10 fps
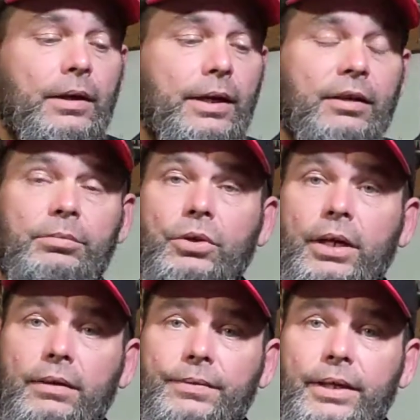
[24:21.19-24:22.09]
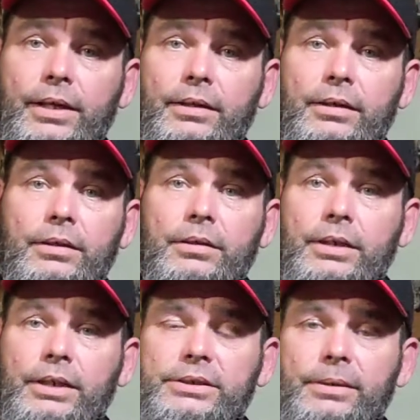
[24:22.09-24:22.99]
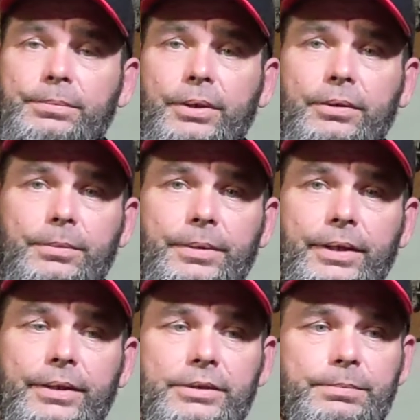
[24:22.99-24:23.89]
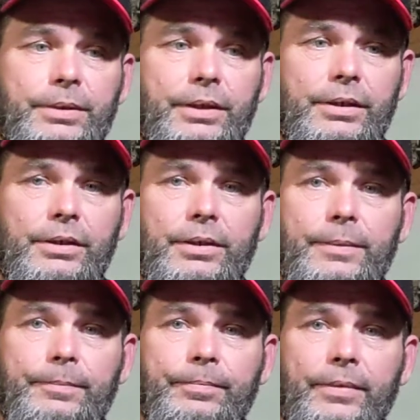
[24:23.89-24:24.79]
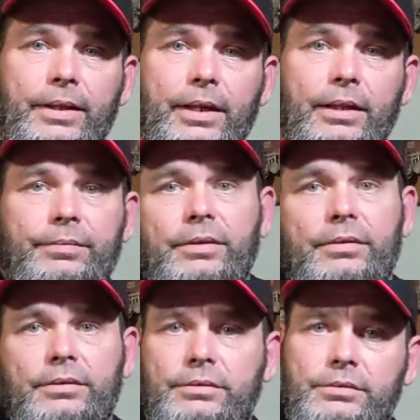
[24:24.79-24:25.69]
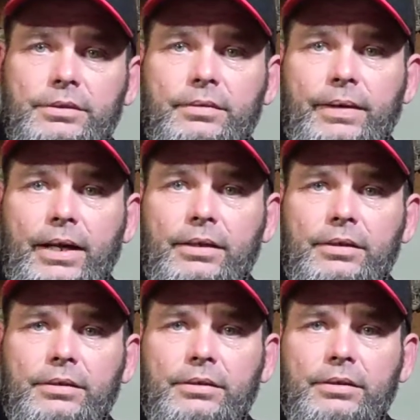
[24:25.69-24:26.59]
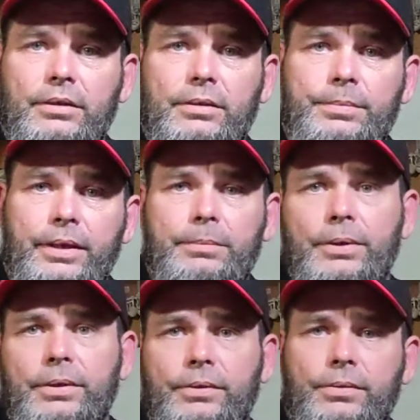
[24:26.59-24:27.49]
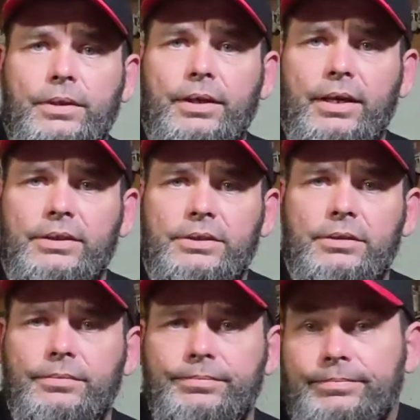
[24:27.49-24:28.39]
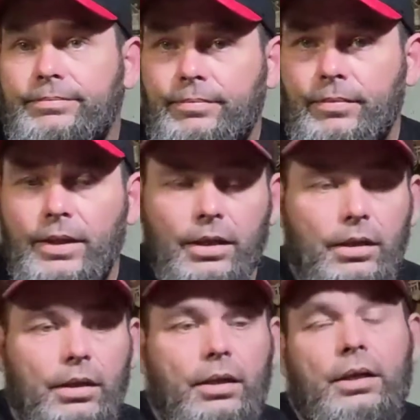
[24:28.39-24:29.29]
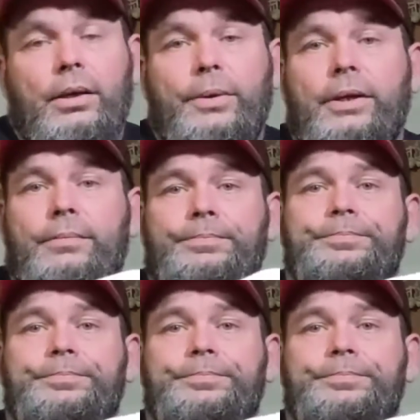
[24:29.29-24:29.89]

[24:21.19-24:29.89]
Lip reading: I give them credit for that. They're excellent poker players, but I lived in Nevada and they're playing poker with the wrong guy, so I win.